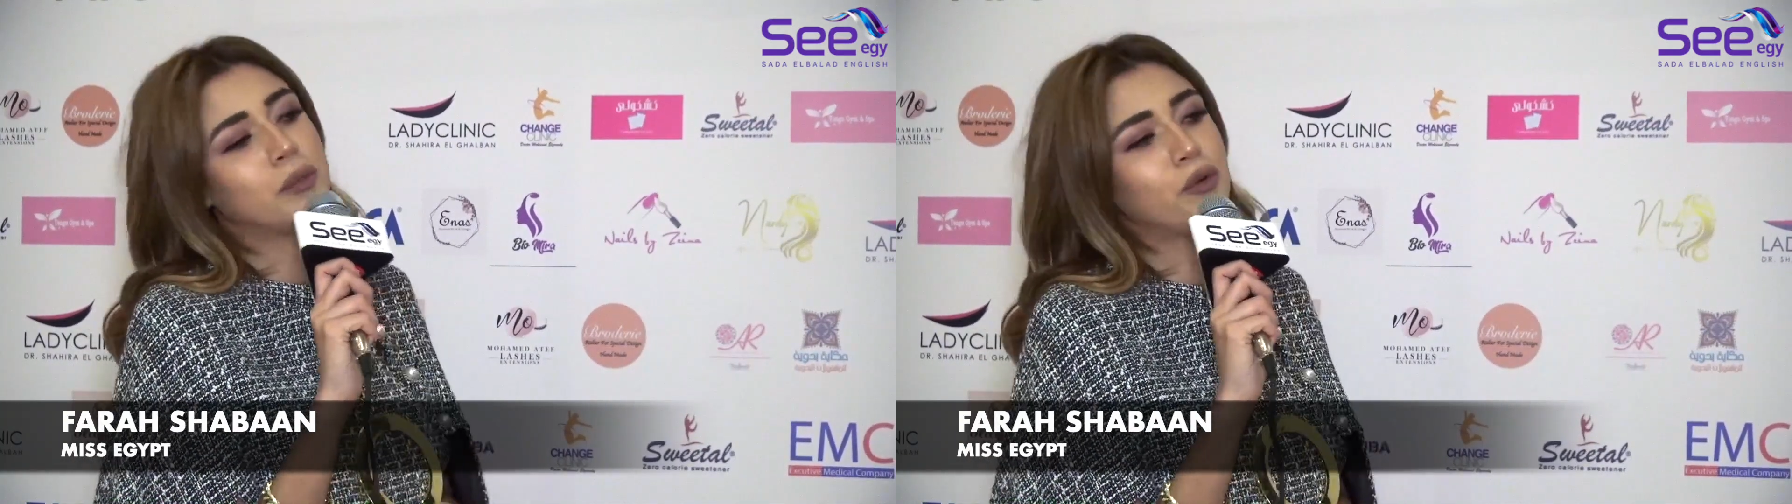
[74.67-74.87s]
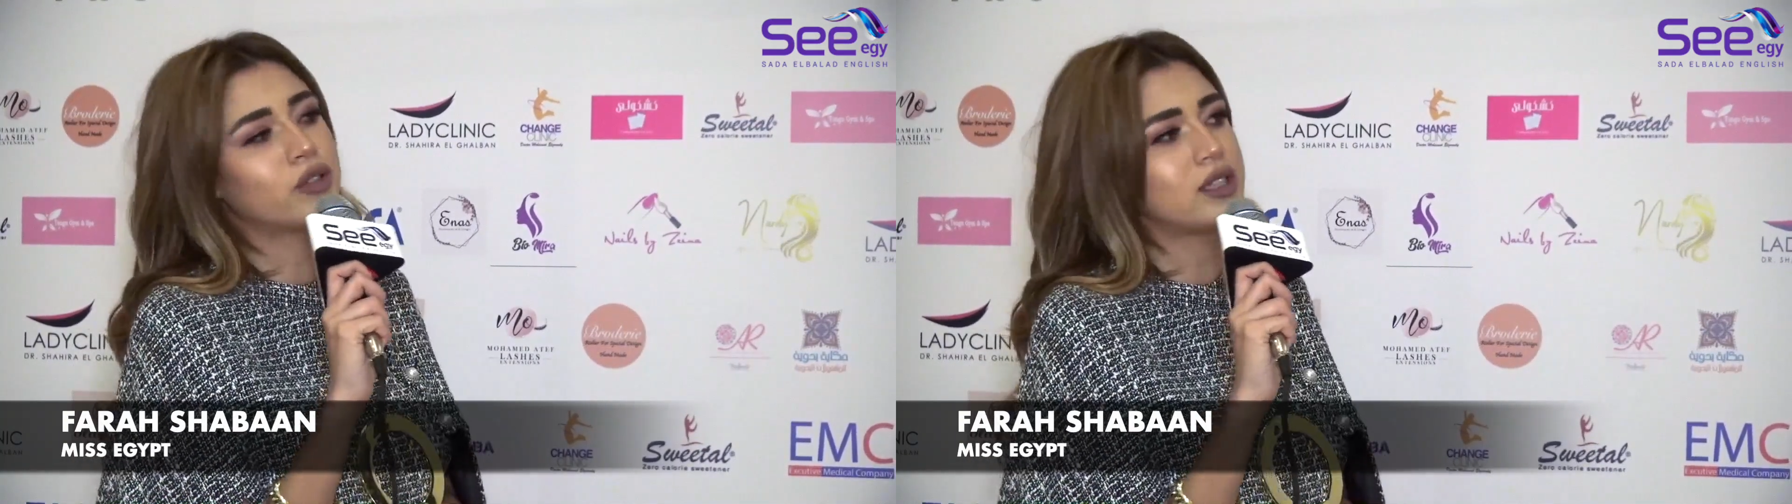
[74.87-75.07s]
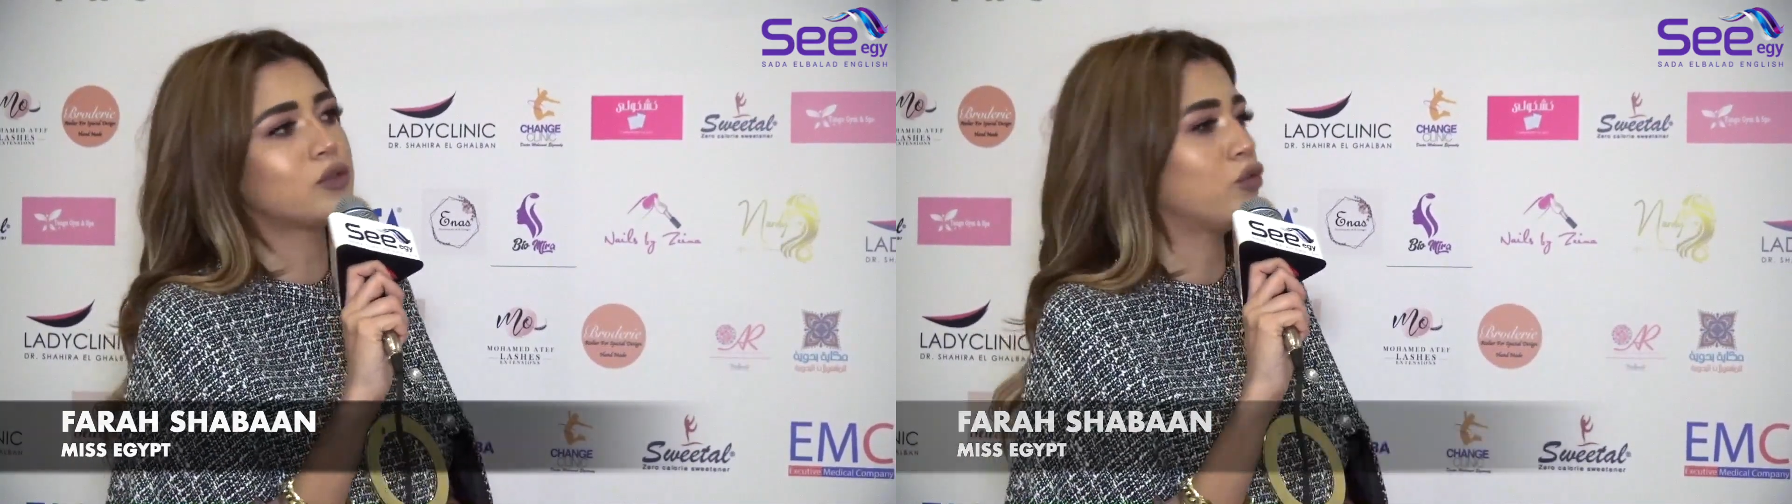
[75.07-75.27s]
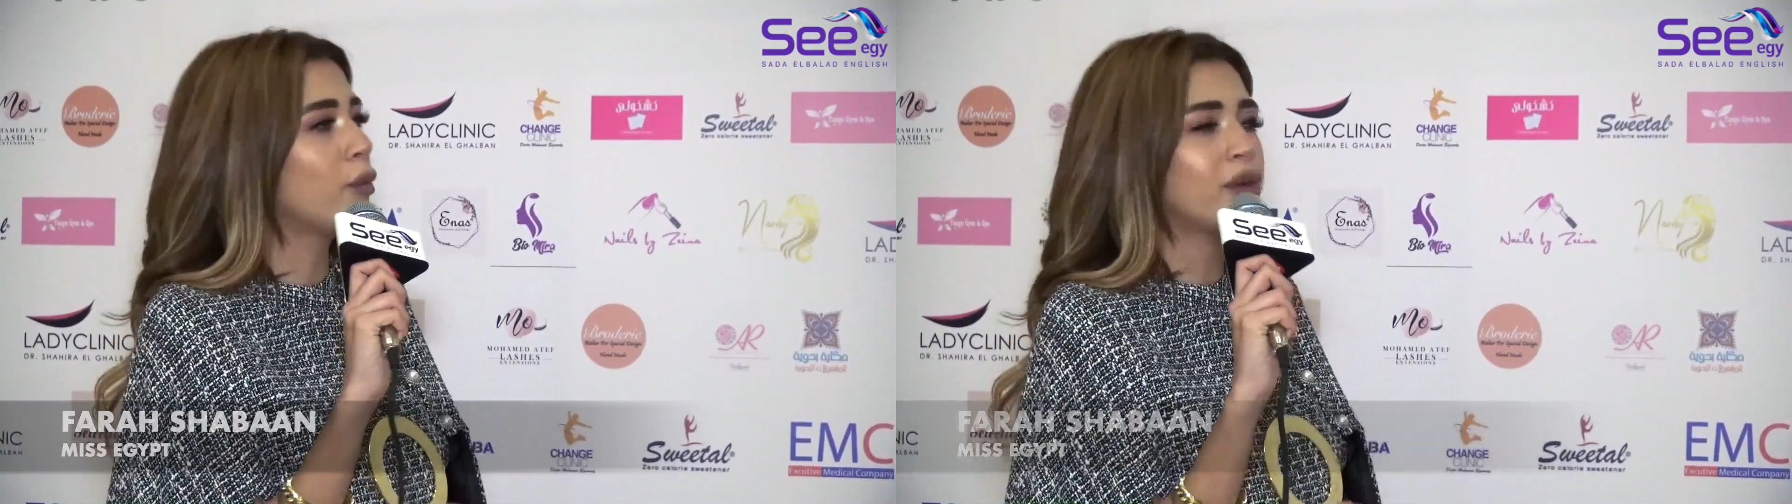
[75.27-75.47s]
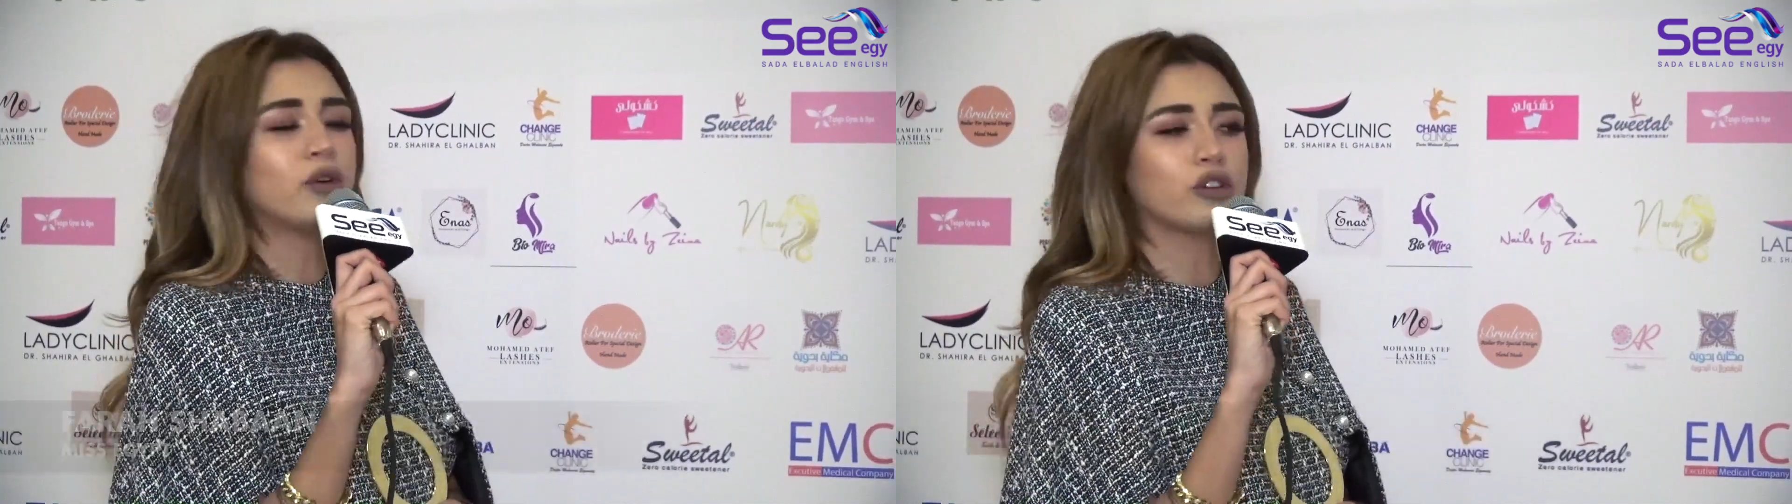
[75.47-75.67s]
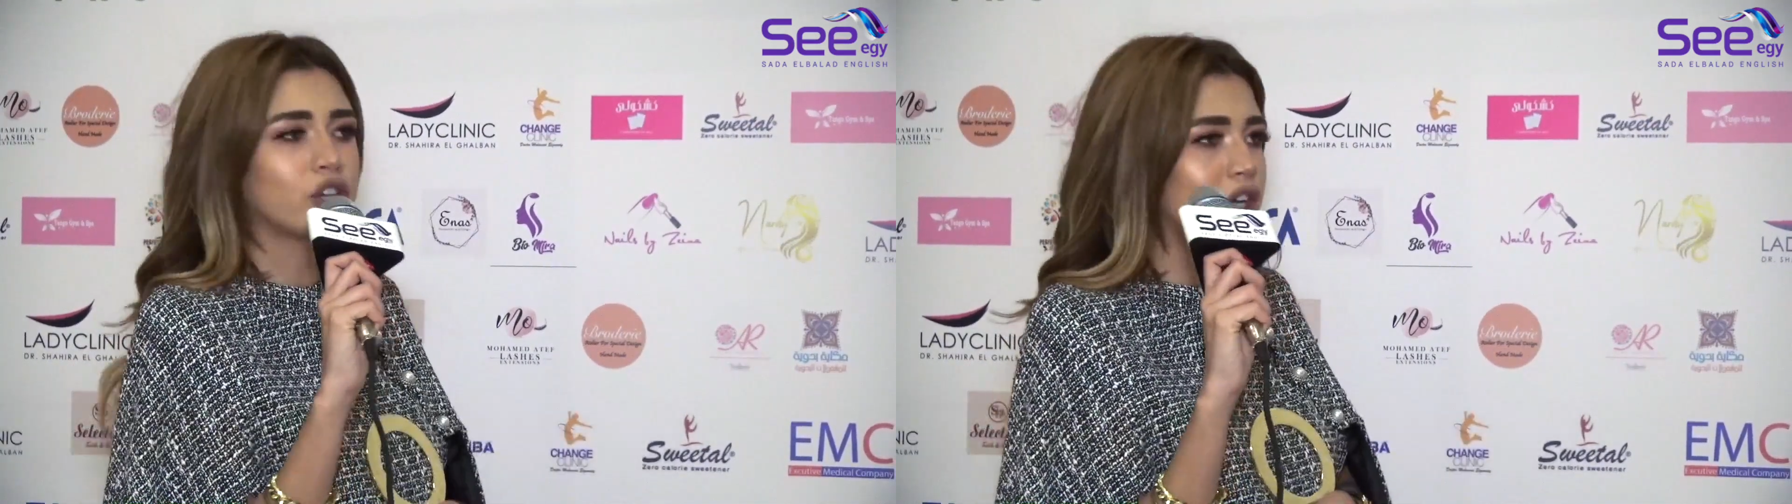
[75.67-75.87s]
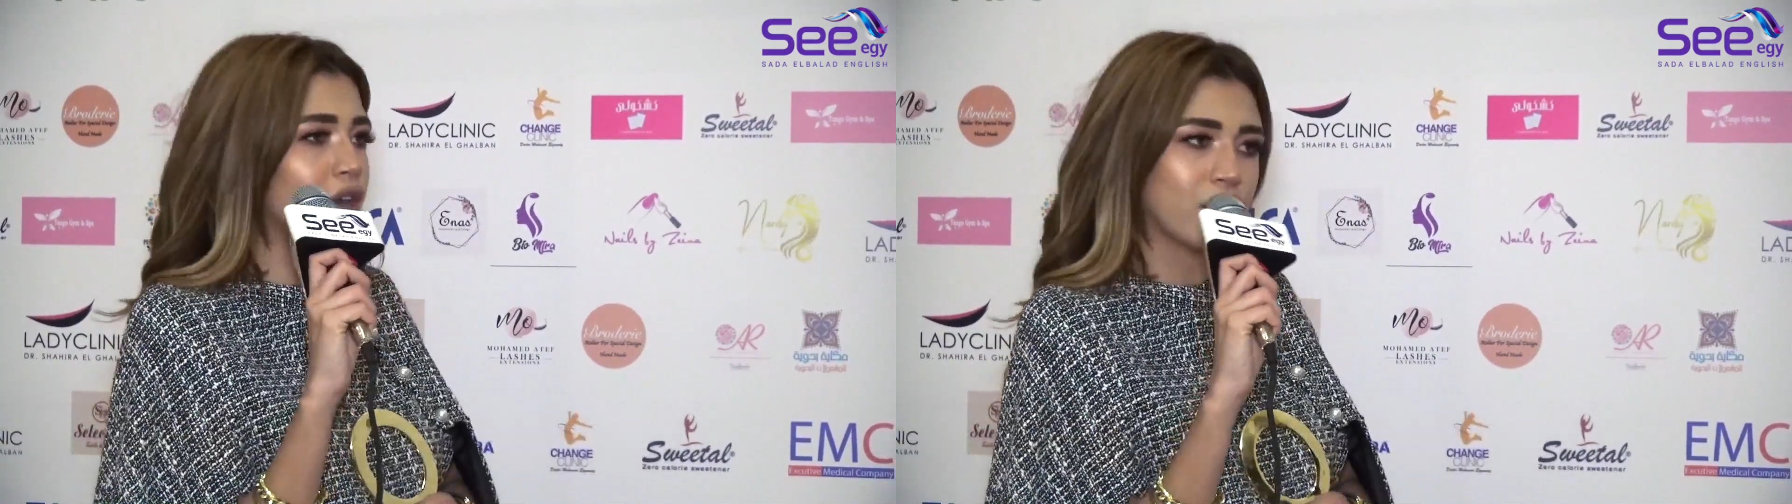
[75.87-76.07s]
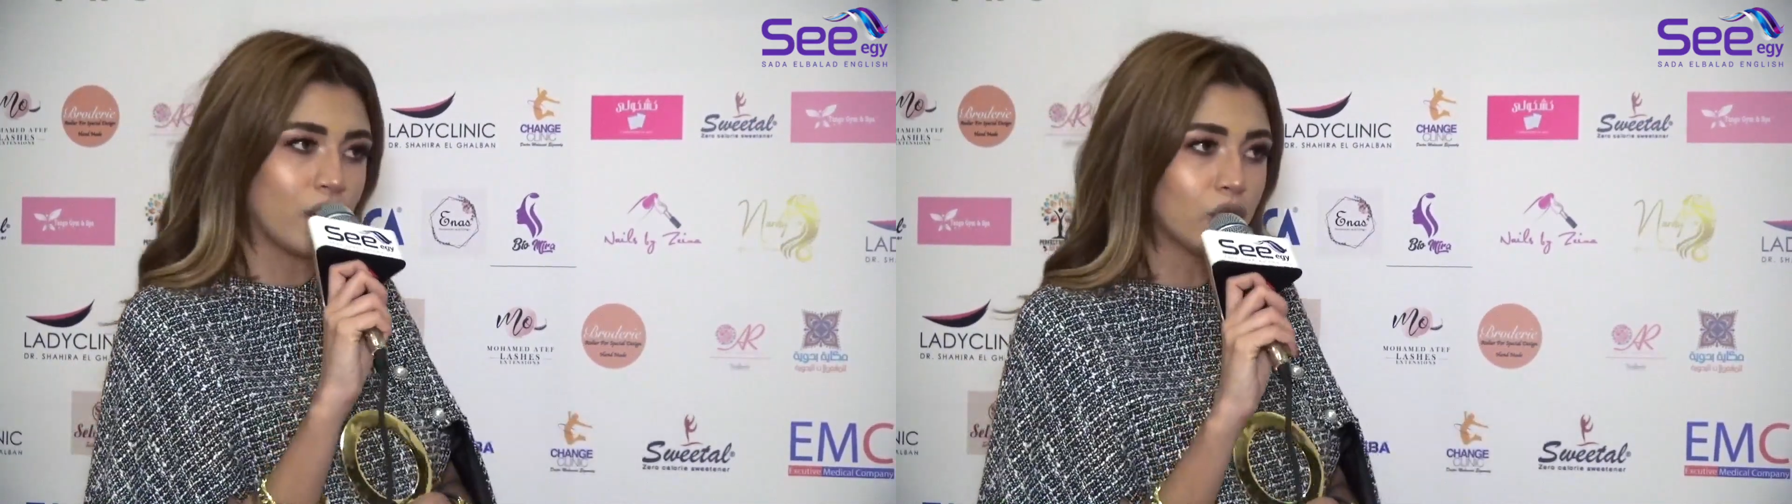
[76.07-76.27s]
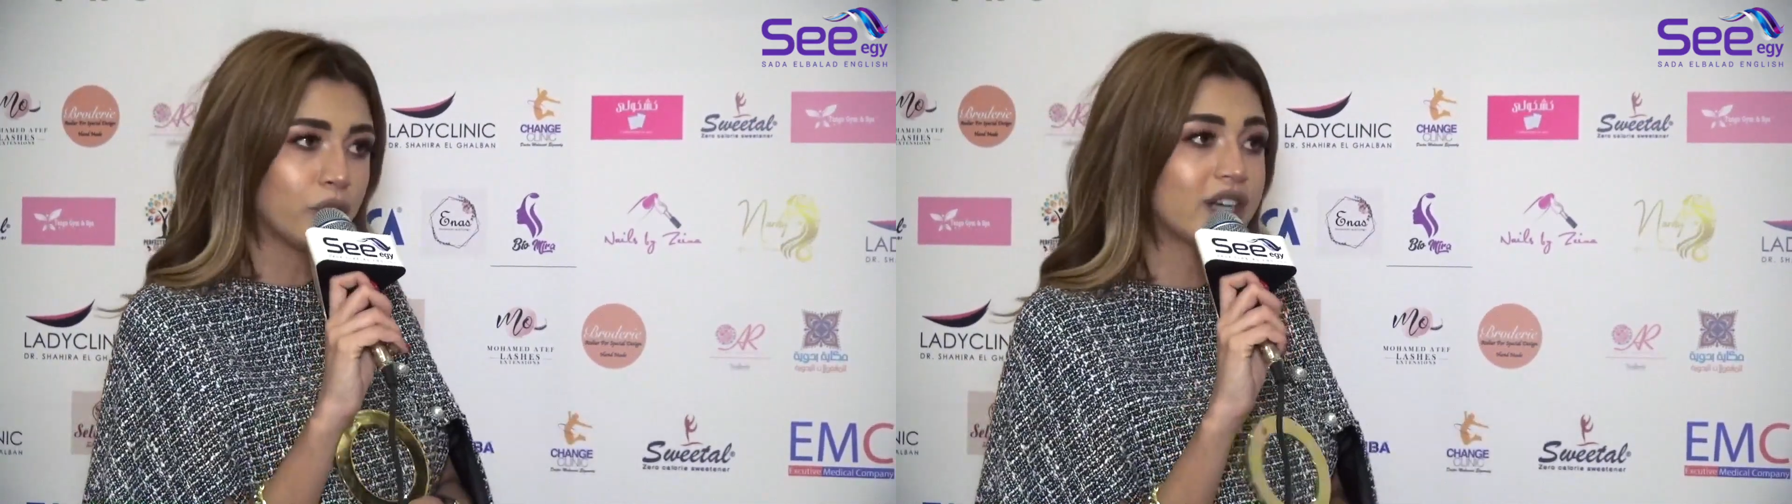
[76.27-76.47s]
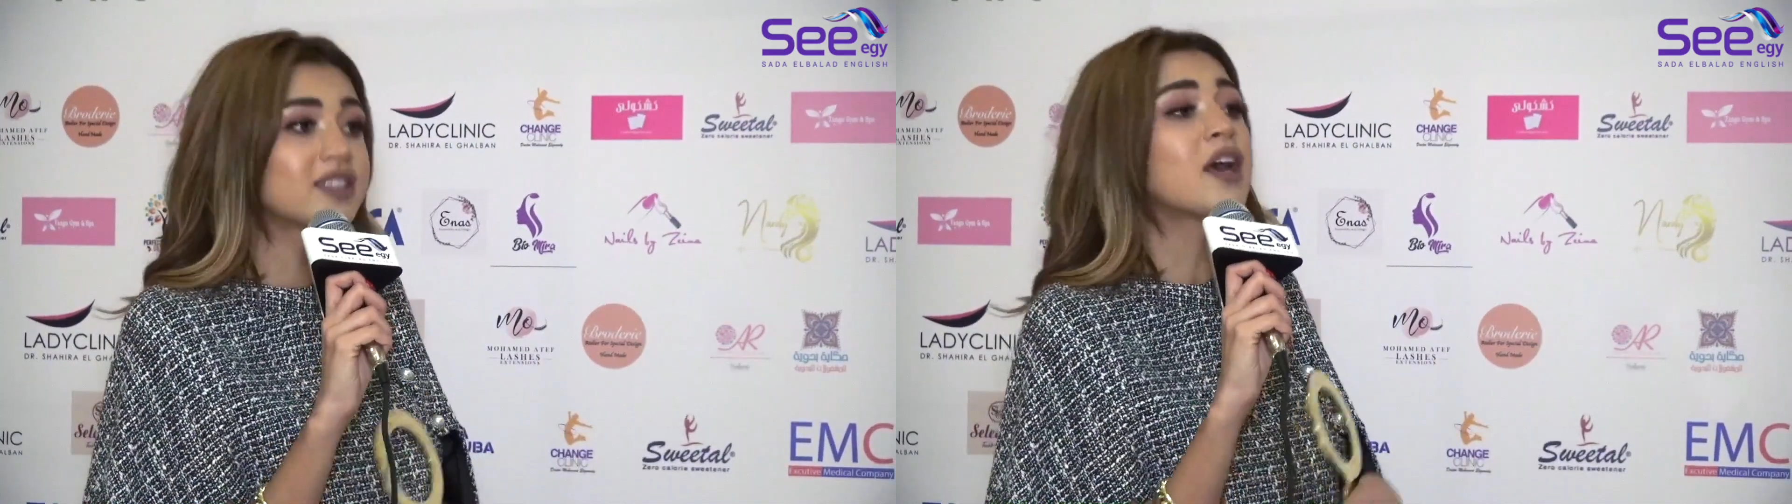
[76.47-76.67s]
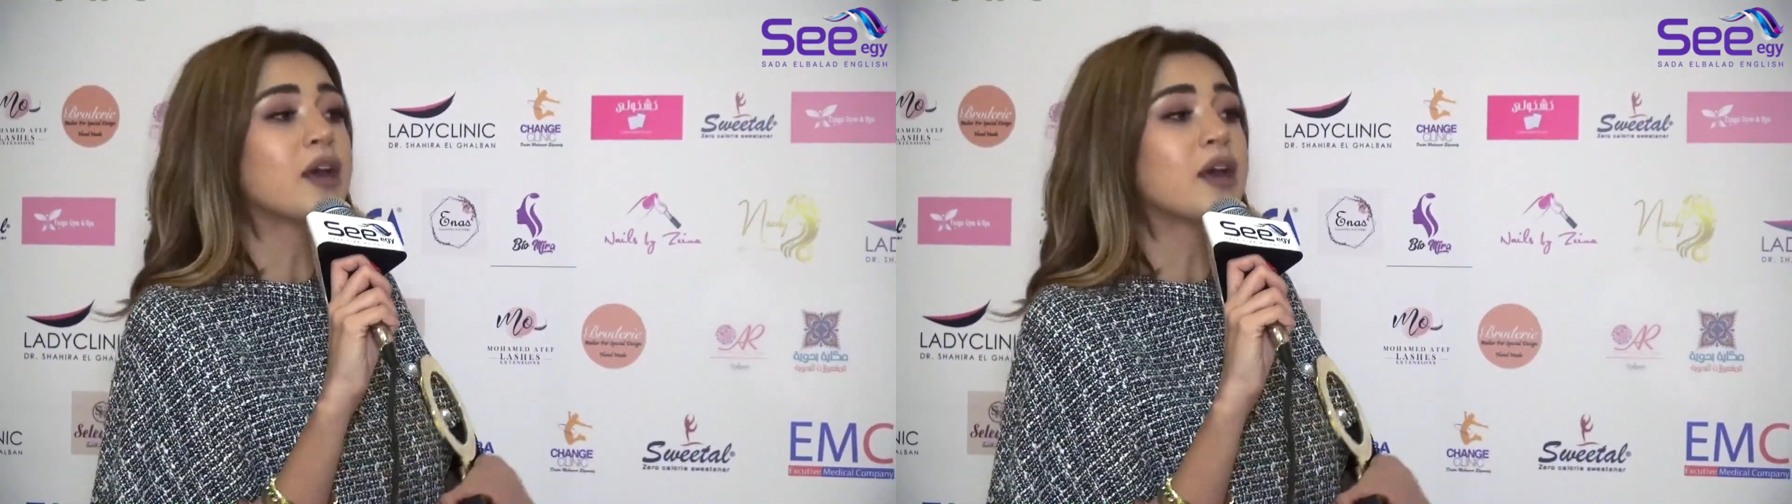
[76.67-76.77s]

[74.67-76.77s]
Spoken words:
important woman or girl in the whole world.